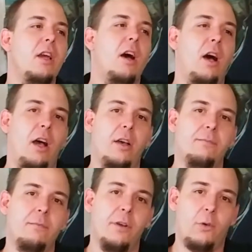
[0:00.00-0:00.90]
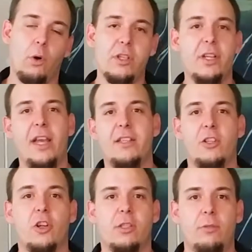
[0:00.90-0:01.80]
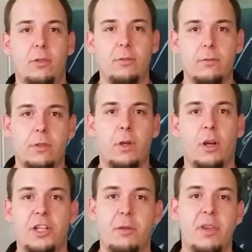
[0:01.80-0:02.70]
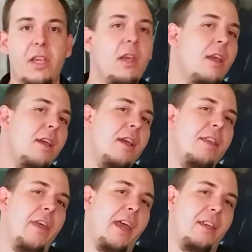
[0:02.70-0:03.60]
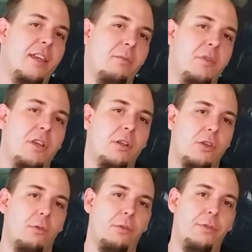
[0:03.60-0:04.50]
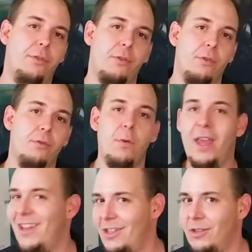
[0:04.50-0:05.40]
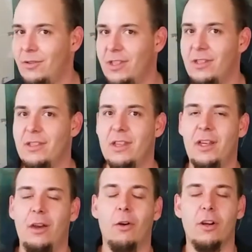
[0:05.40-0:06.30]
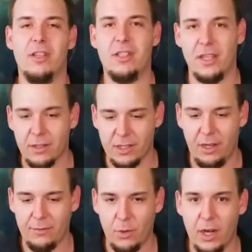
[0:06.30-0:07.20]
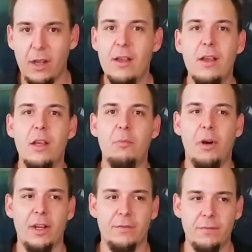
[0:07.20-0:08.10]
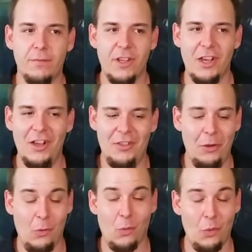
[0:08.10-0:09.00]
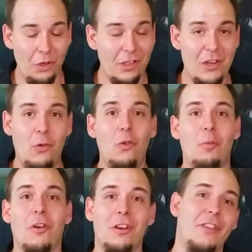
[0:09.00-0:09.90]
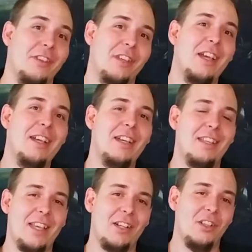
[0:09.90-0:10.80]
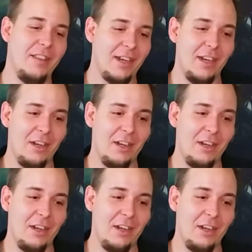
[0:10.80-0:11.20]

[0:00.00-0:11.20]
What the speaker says: Of course, it has adjustable RGB that can be controlled through Asus's RS Sync software. But the really cool part of this is actually that it